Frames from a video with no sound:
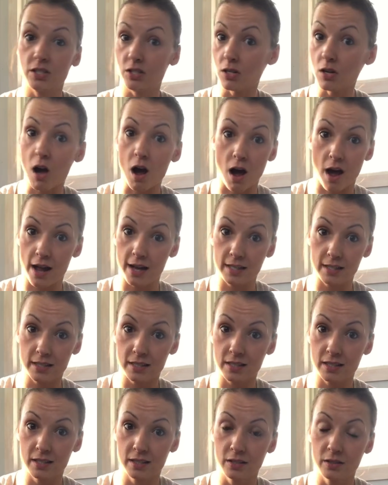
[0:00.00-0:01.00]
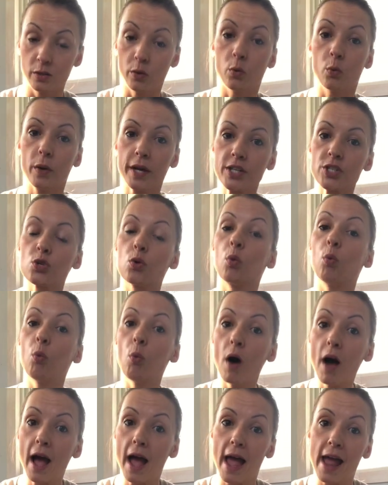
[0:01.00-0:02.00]
not. Which
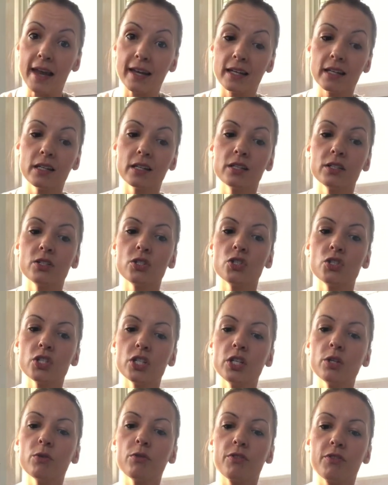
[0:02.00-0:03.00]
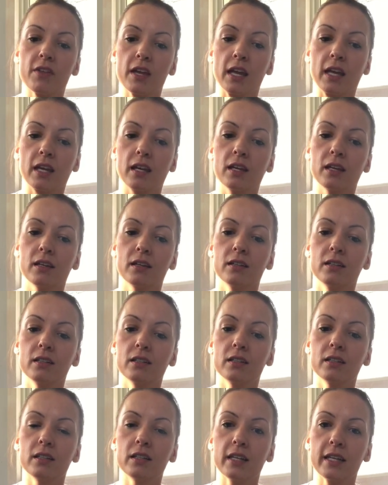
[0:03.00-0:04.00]
one do you think
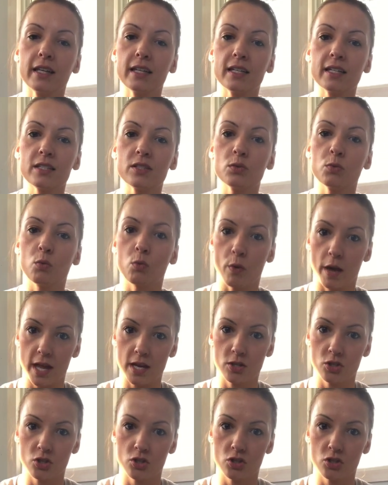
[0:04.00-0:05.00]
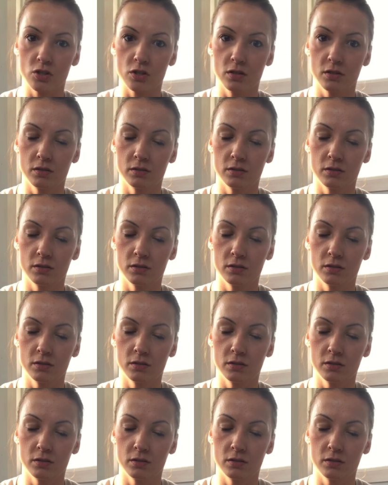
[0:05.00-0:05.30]
is which?